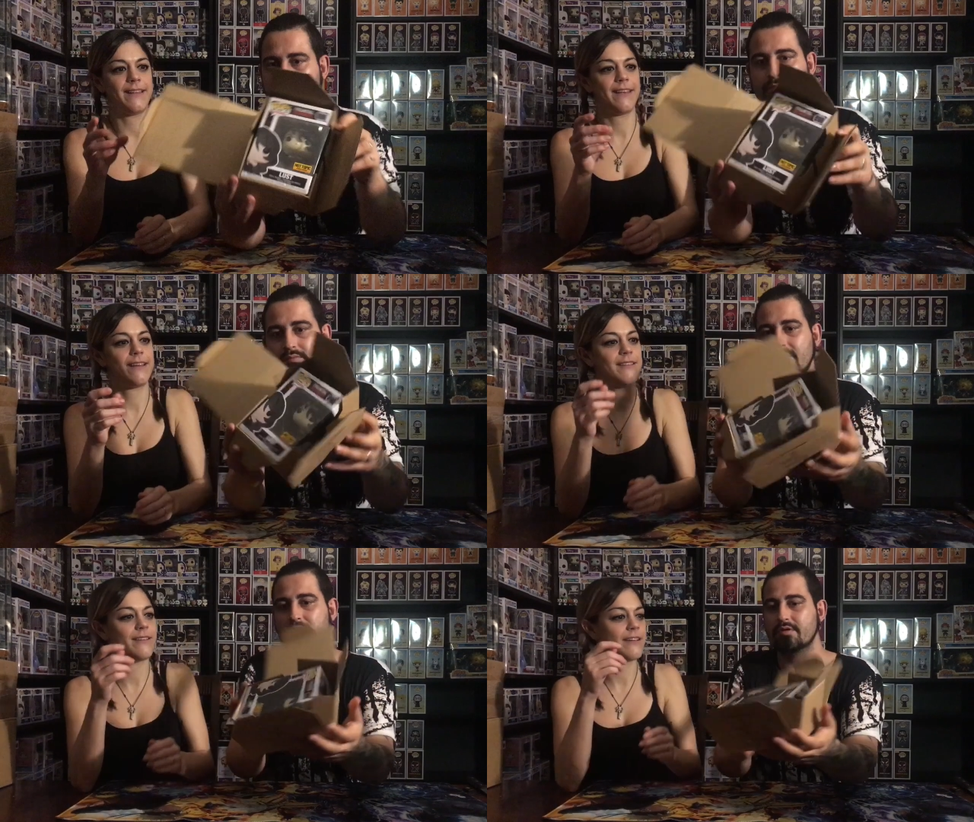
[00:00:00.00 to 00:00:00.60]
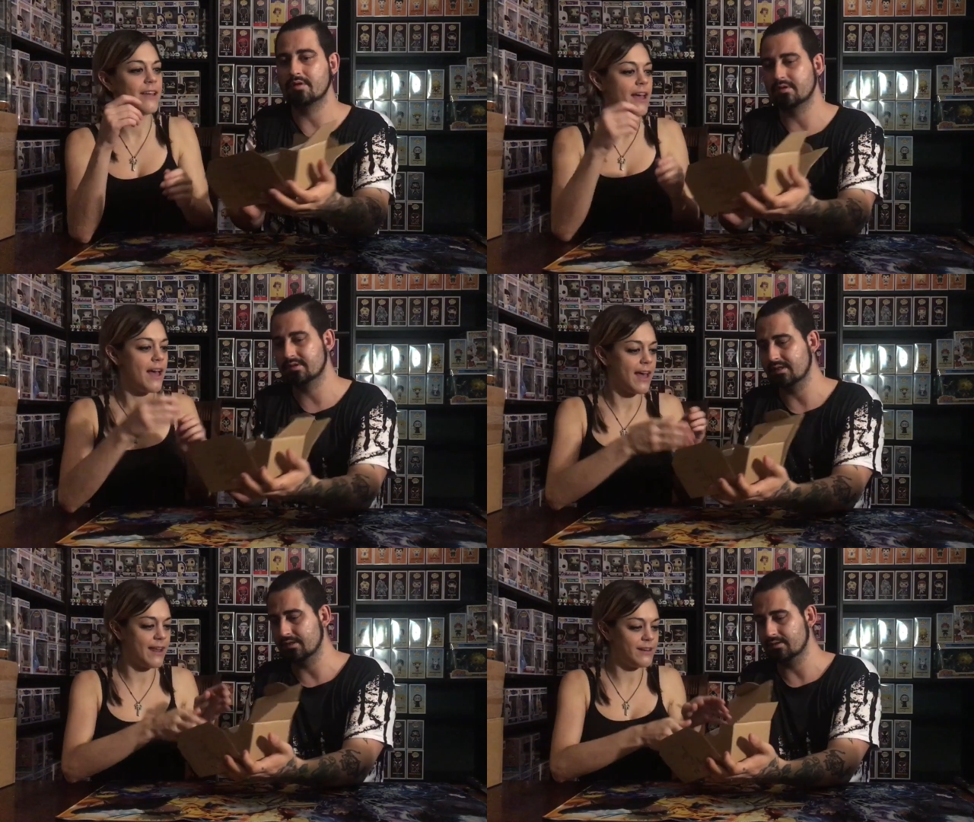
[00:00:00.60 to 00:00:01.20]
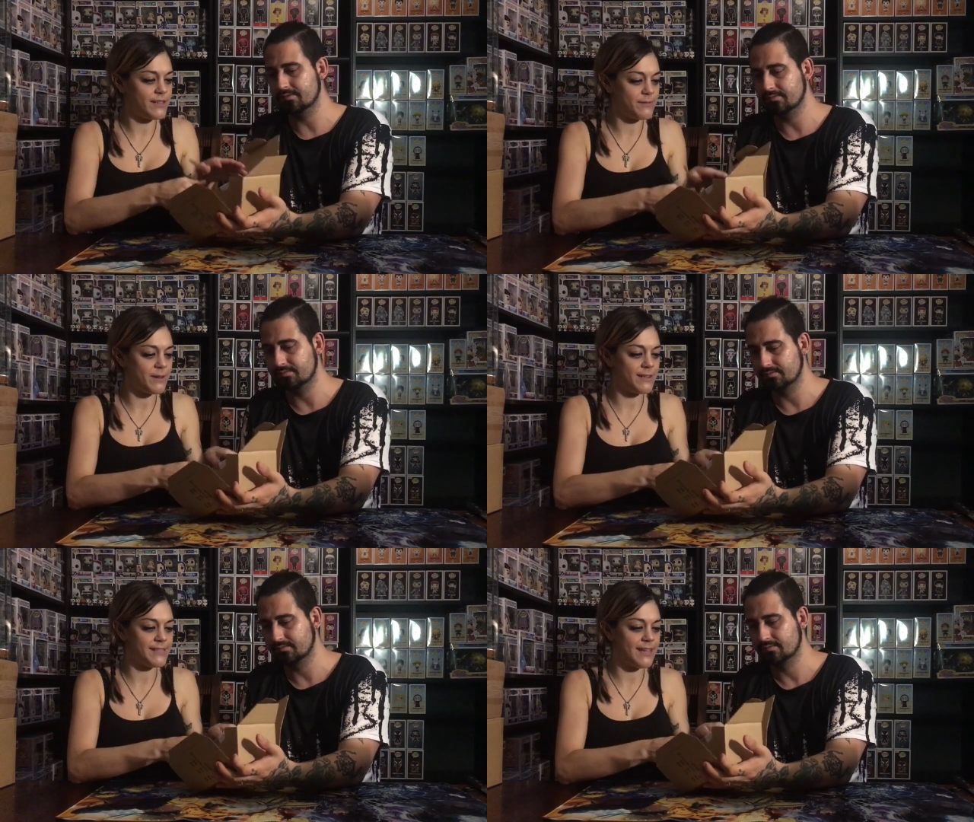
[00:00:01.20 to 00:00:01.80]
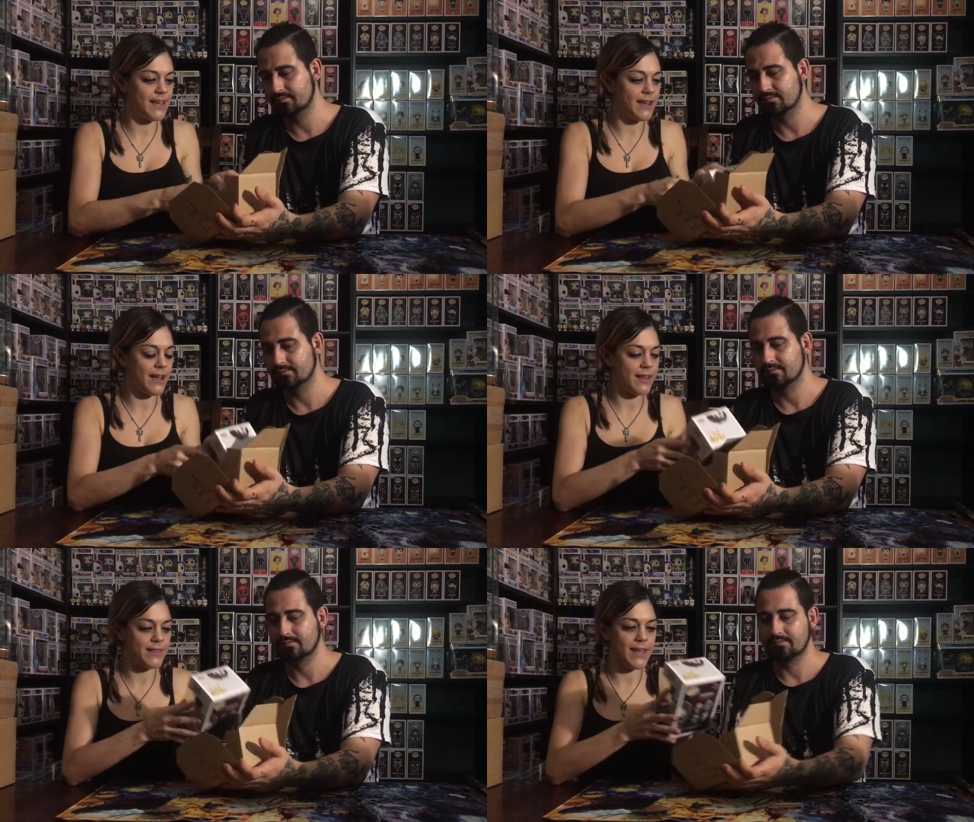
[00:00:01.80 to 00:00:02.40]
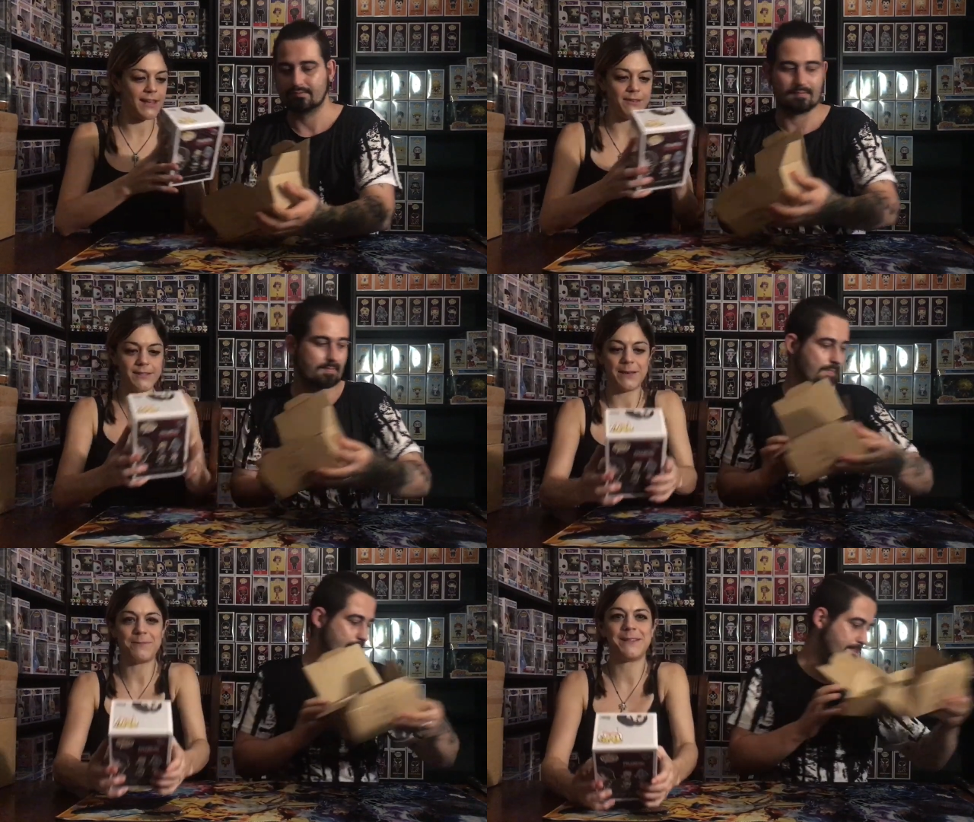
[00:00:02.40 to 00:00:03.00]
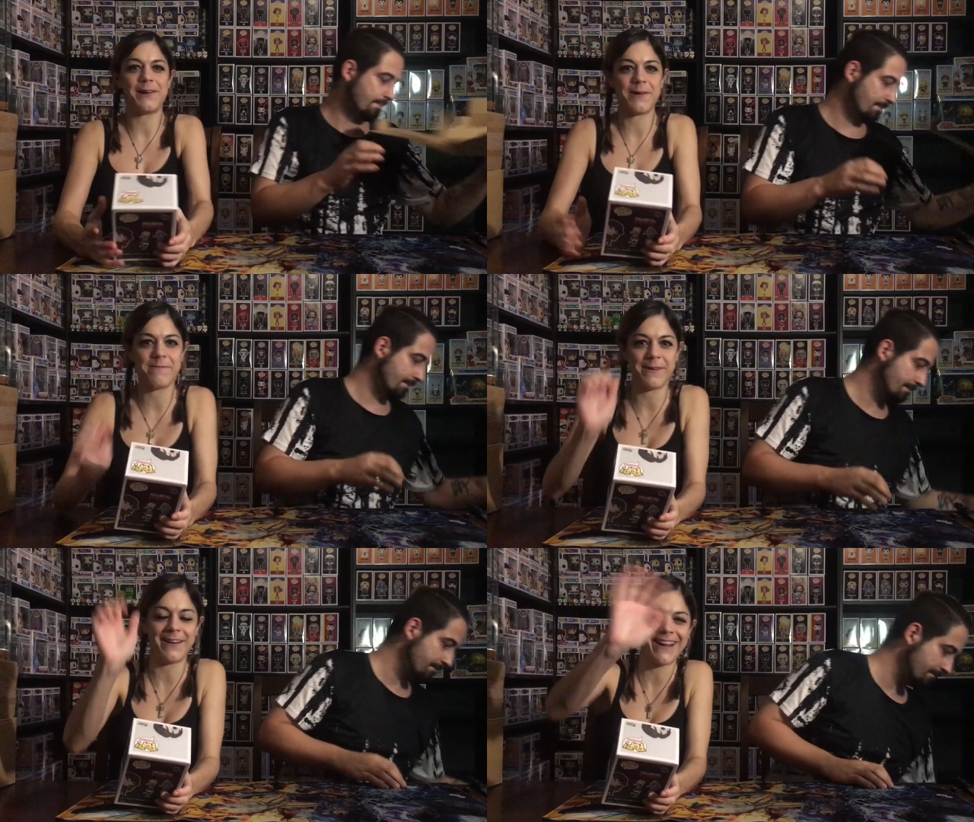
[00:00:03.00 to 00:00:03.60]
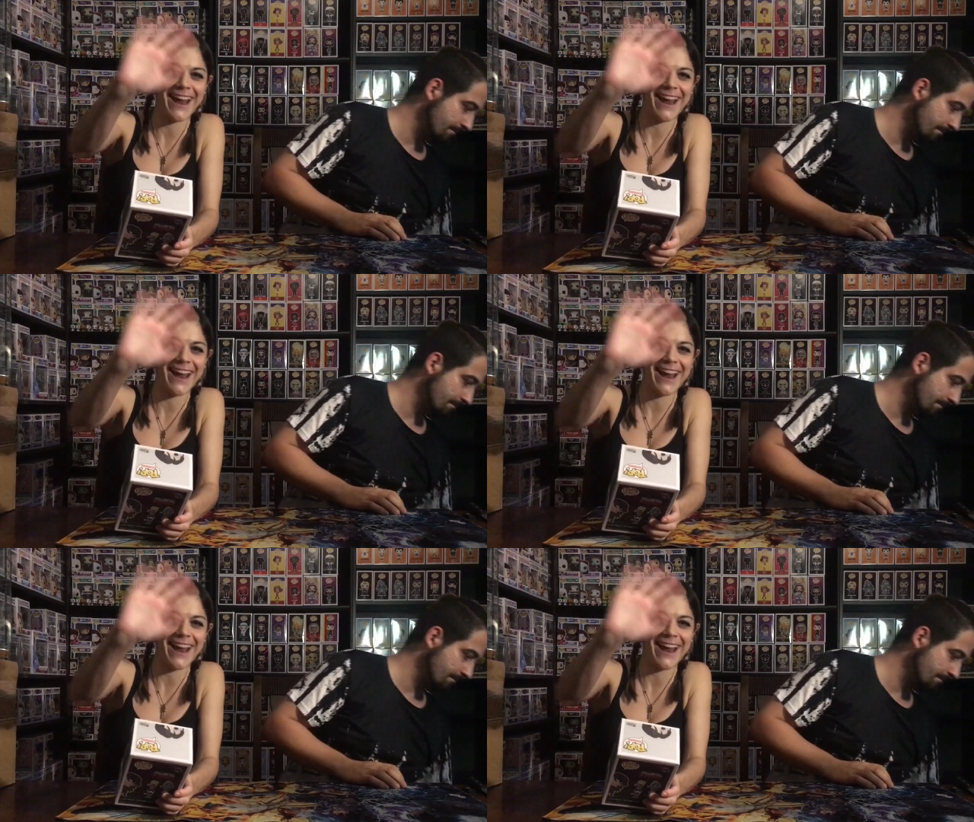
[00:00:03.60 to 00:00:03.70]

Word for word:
Speaker 1: Take a look. And I just want to say uh, thank you, Sub Sarah Bear.